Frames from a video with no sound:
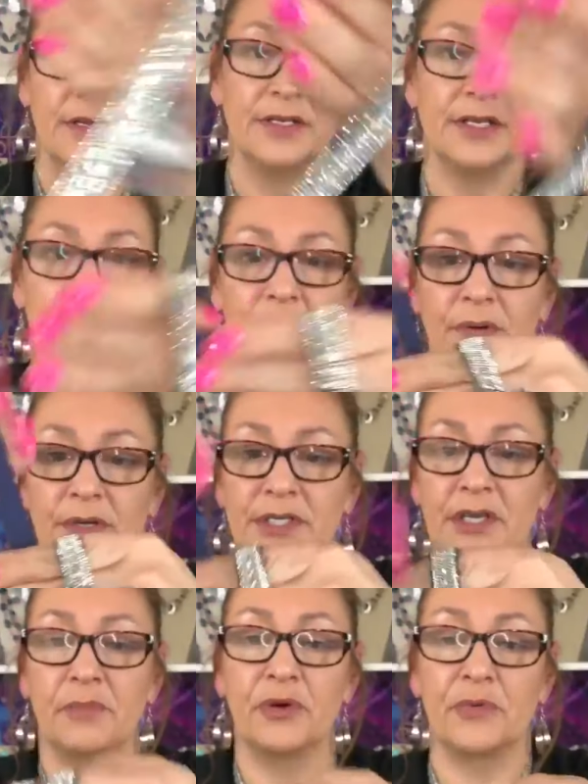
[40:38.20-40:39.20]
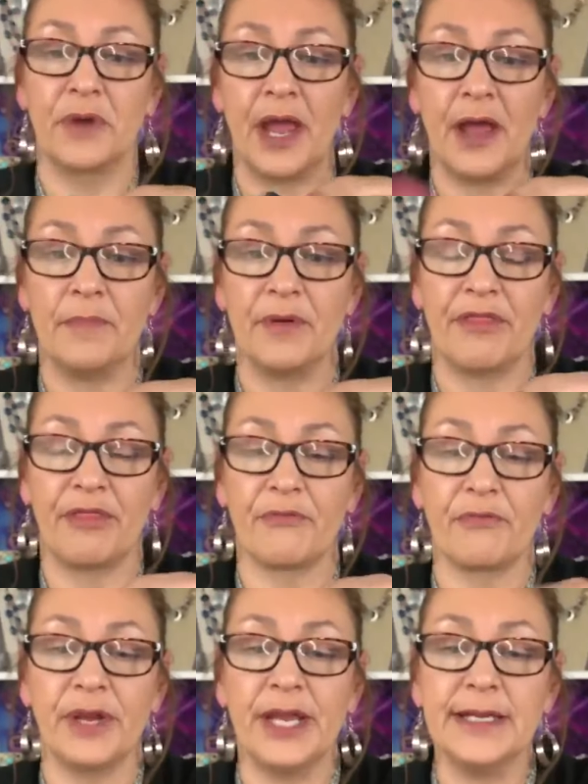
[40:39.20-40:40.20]
So double wrap,
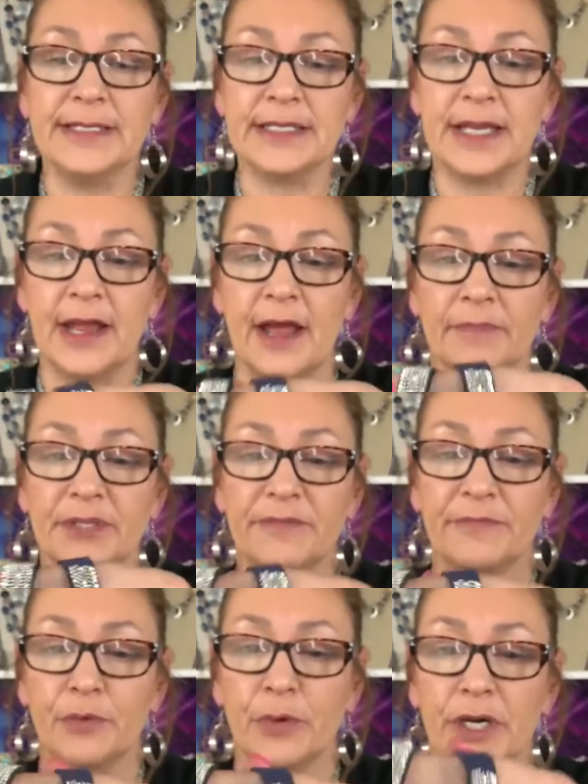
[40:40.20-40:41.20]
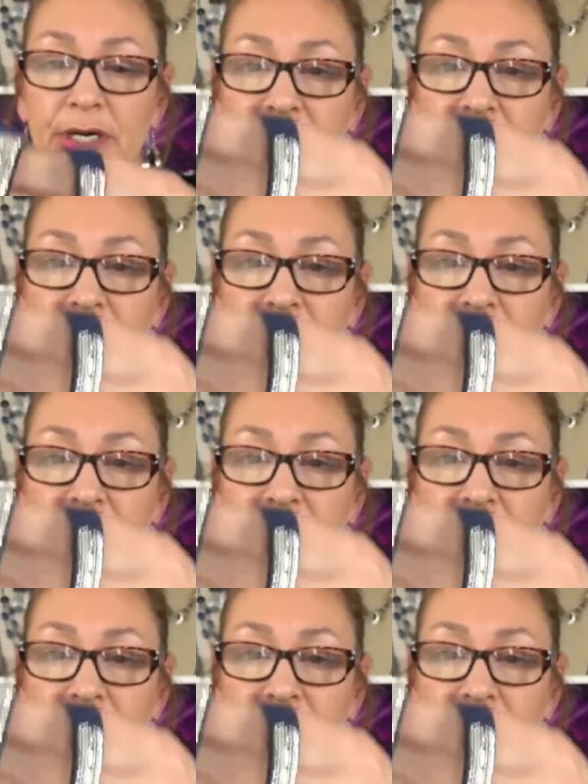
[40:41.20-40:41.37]
three snaps for